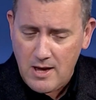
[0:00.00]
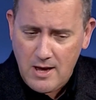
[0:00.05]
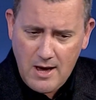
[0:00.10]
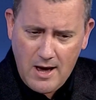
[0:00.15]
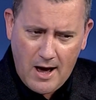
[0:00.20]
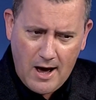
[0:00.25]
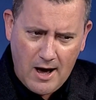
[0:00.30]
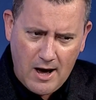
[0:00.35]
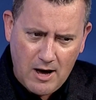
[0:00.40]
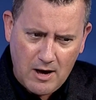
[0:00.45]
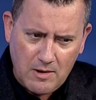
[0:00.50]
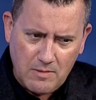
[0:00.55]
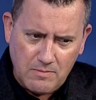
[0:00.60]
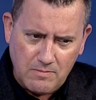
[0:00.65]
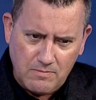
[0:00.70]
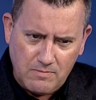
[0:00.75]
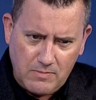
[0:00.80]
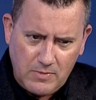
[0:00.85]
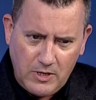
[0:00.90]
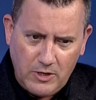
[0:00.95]

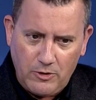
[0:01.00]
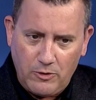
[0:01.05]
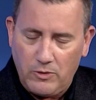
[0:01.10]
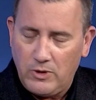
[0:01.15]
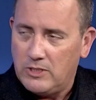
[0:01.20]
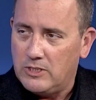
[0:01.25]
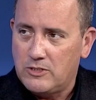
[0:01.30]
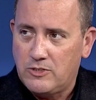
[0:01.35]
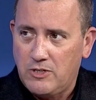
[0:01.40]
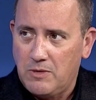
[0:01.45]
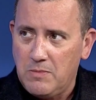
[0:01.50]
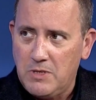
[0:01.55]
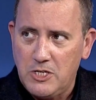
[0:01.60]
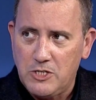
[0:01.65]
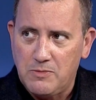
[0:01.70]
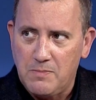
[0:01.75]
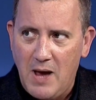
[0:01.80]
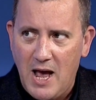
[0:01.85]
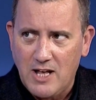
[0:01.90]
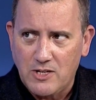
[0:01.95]
And some of
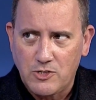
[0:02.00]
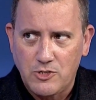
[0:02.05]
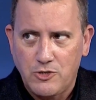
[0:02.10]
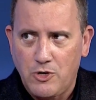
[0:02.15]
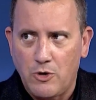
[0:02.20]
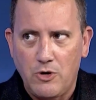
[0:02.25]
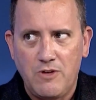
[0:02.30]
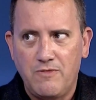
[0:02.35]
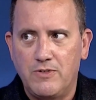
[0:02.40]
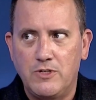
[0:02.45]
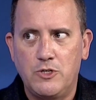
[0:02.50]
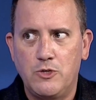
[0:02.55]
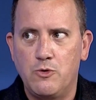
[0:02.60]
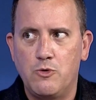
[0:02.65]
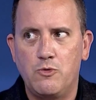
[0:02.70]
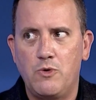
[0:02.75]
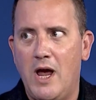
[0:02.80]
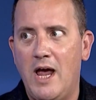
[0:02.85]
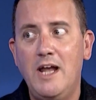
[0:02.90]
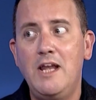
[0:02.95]
these masks don't even
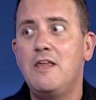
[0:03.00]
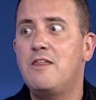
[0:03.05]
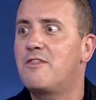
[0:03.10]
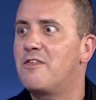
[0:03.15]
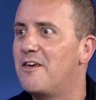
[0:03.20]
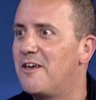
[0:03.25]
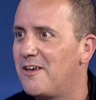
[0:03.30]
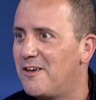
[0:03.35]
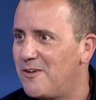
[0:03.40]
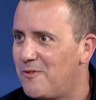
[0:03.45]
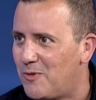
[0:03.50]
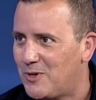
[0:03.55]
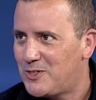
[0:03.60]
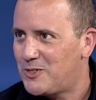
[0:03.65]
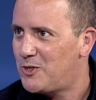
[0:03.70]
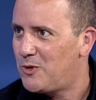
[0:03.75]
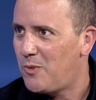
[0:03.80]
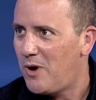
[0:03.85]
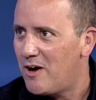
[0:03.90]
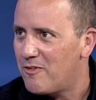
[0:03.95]
do anything
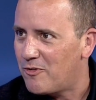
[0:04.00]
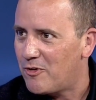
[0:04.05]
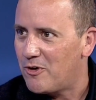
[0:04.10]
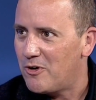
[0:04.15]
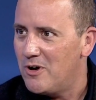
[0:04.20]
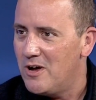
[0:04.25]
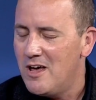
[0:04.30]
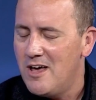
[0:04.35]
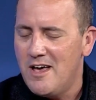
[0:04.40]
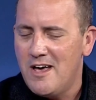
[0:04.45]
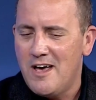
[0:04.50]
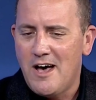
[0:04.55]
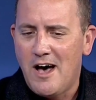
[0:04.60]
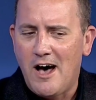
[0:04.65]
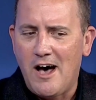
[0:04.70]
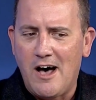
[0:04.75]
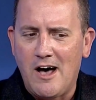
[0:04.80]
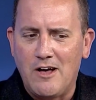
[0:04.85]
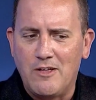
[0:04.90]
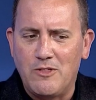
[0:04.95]
whatsoever.
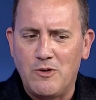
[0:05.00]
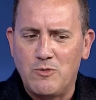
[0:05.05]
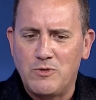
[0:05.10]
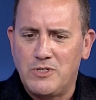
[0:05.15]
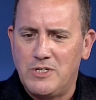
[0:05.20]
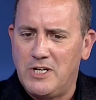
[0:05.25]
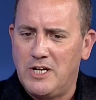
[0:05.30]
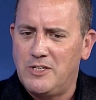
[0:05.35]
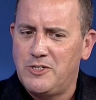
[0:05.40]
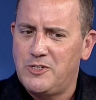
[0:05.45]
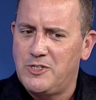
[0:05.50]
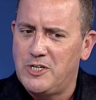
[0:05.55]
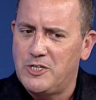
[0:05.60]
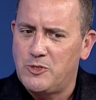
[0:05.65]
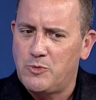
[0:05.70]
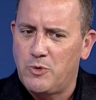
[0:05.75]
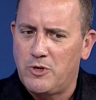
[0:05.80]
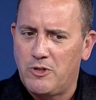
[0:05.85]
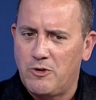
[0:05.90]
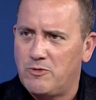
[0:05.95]
There was an
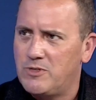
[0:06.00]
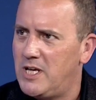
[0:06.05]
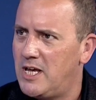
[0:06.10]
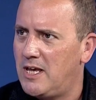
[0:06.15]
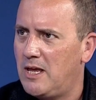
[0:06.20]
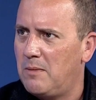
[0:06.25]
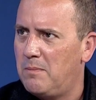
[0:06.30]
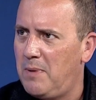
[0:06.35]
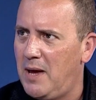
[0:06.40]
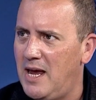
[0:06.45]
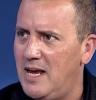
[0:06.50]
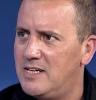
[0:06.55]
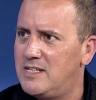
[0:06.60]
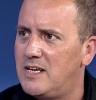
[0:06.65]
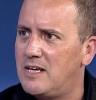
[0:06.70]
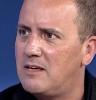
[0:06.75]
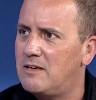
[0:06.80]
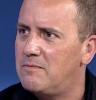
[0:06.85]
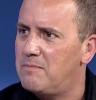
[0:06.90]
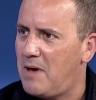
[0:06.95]
instance where they were taking
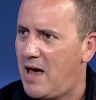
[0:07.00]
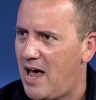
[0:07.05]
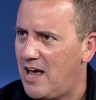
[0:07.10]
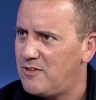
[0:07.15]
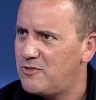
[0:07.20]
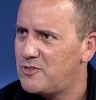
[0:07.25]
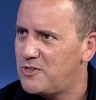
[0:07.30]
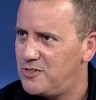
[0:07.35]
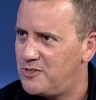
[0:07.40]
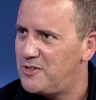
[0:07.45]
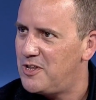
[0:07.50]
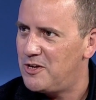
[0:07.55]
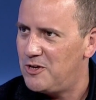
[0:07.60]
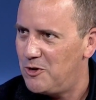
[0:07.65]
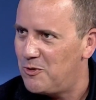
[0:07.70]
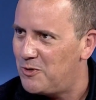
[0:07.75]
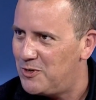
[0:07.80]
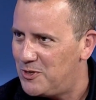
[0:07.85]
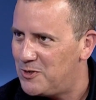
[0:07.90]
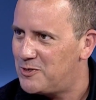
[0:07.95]
painting masks that
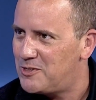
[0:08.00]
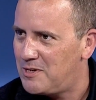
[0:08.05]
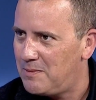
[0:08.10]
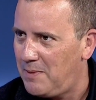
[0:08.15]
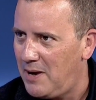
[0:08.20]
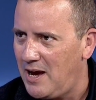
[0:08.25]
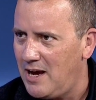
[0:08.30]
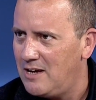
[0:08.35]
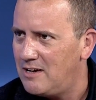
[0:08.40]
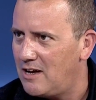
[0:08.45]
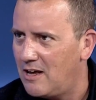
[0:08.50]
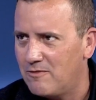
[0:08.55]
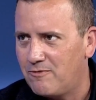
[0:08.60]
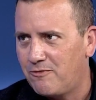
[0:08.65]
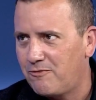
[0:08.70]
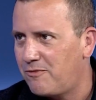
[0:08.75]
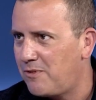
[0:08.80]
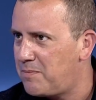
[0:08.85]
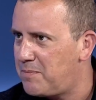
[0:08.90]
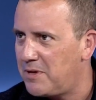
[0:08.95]
you would use to paint and
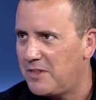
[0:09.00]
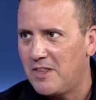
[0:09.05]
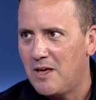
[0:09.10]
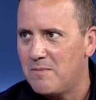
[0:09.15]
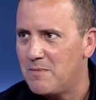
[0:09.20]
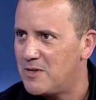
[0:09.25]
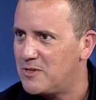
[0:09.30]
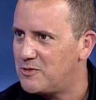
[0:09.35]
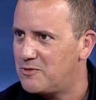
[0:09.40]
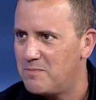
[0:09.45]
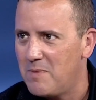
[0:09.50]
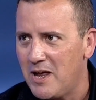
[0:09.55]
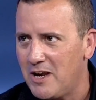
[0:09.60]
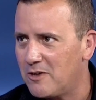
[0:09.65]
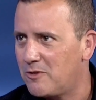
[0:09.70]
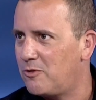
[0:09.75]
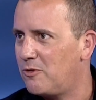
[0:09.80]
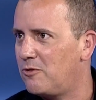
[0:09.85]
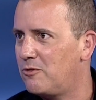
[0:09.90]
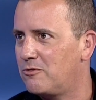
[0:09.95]
flipping them as
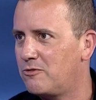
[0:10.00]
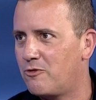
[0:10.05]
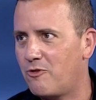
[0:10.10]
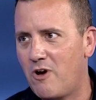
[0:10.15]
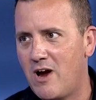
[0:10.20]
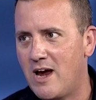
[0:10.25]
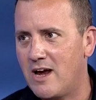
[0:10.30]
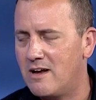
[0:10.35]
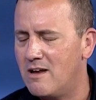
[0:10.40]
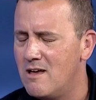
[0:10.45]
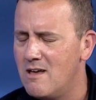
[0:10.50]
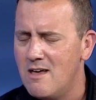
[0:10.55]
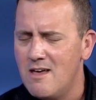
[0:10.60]
medical grade.